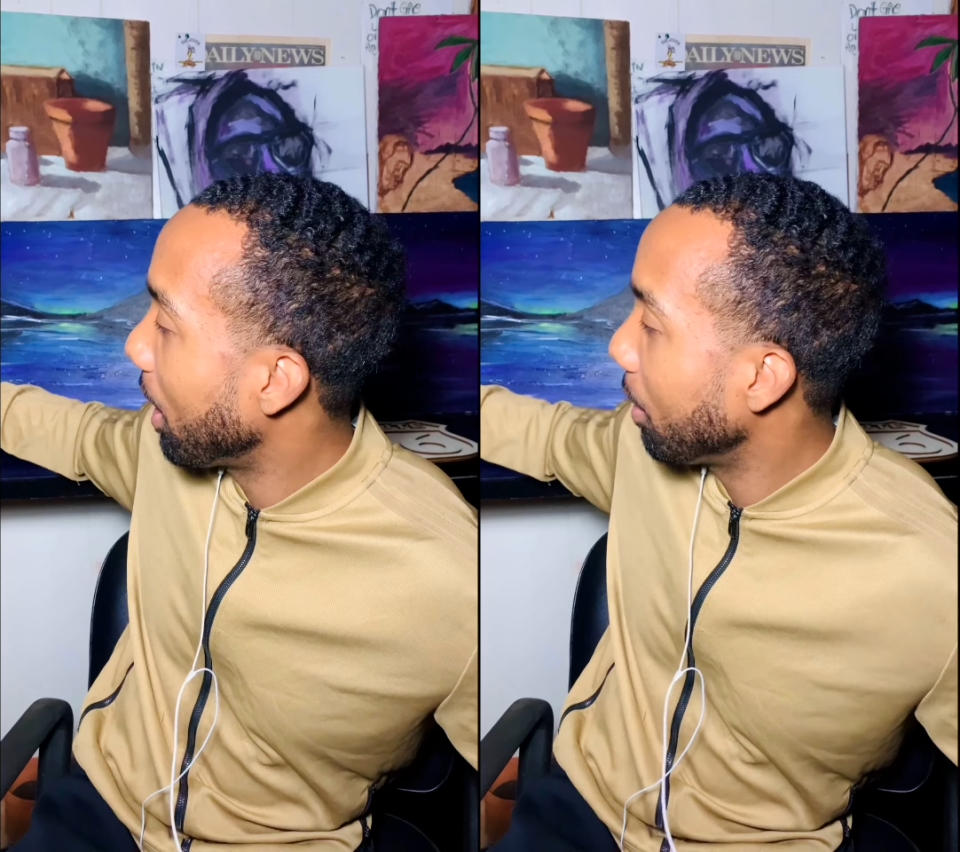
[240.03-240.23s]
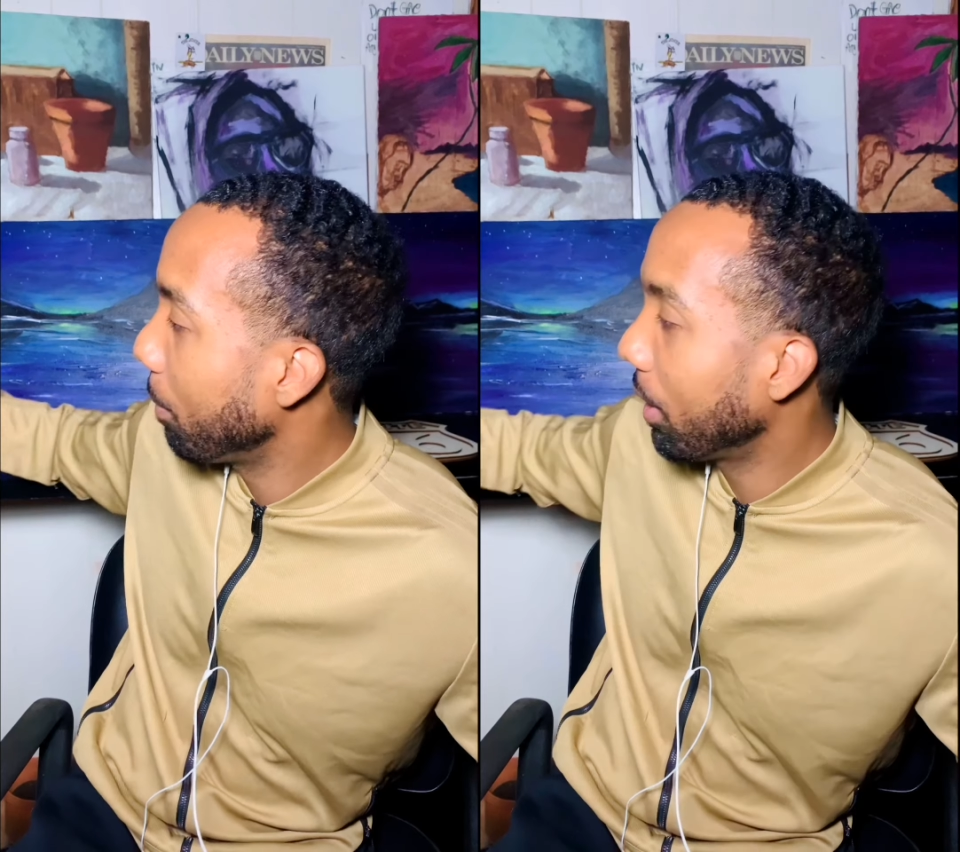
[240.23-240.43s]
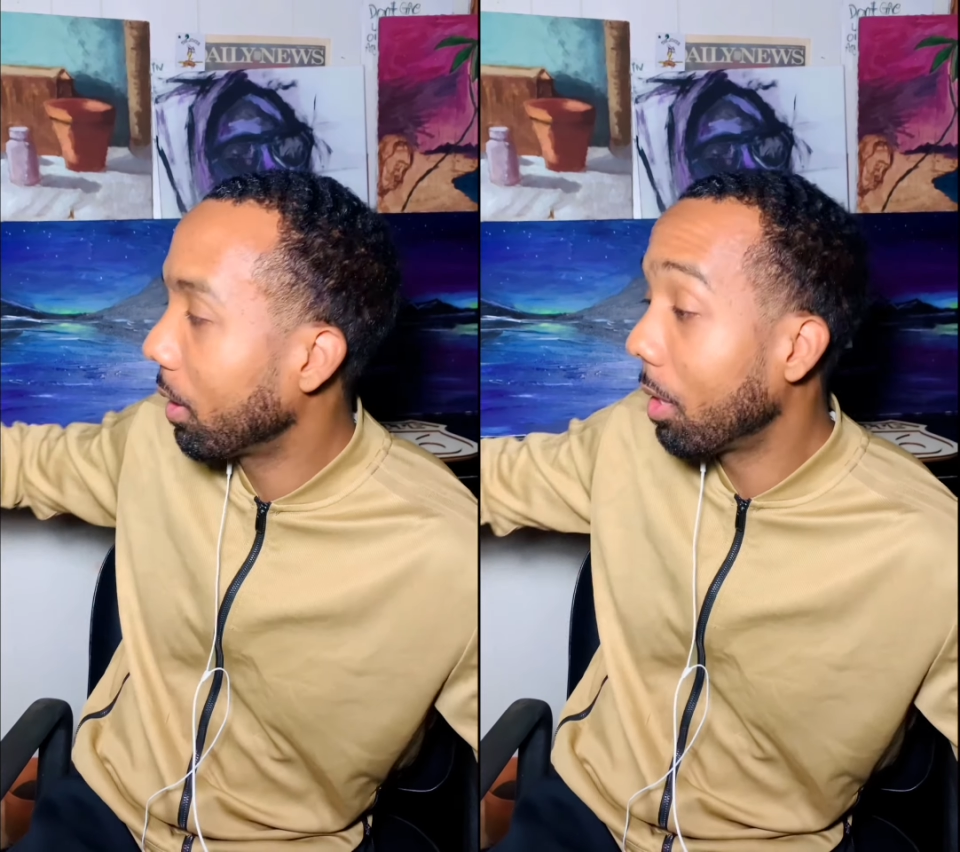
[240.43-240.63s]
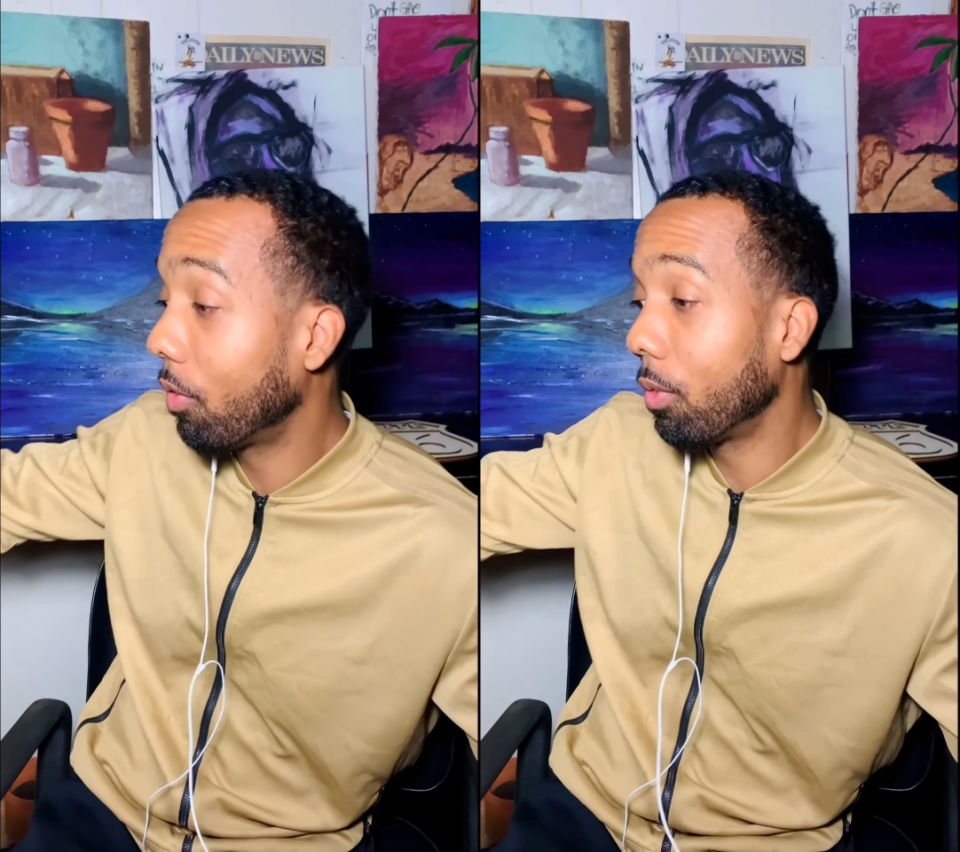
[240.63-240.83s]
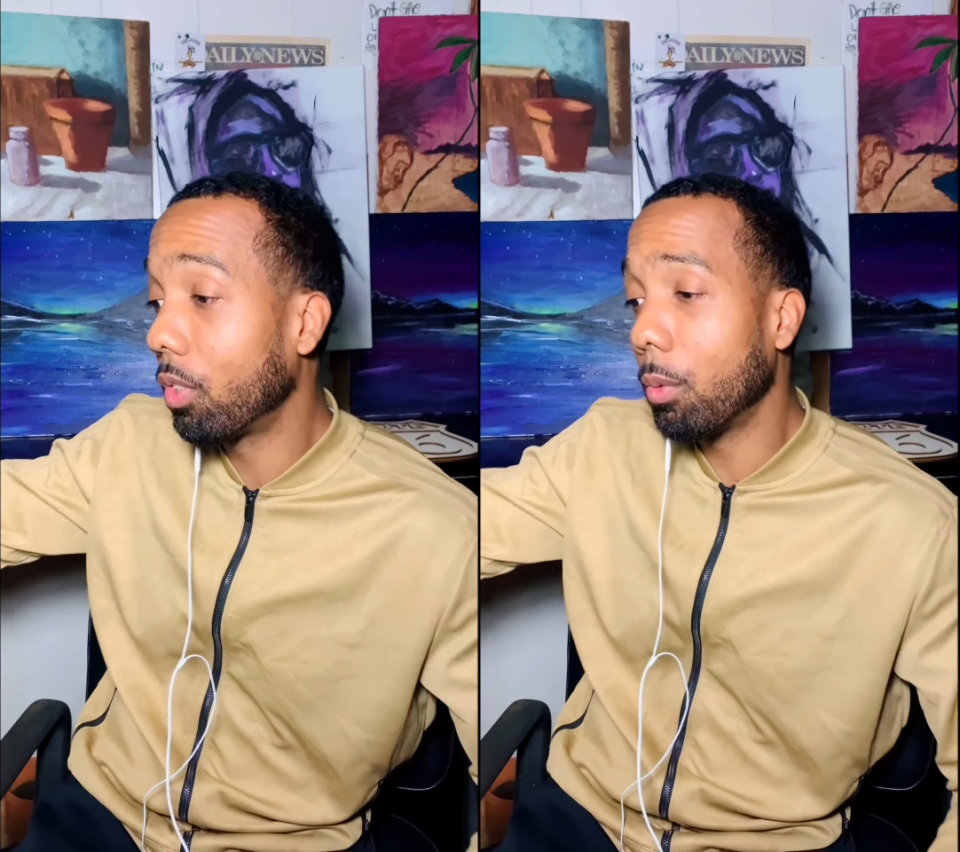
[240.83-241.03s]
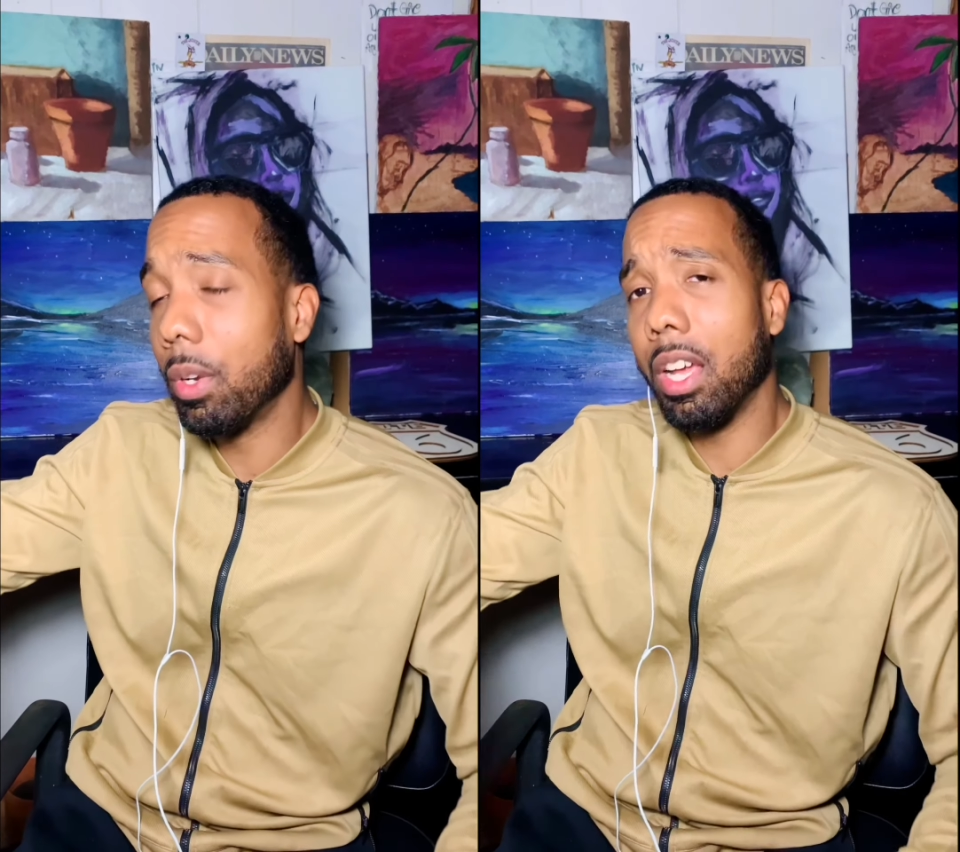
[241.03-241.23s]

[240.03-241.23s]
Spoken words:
picked it up from someone I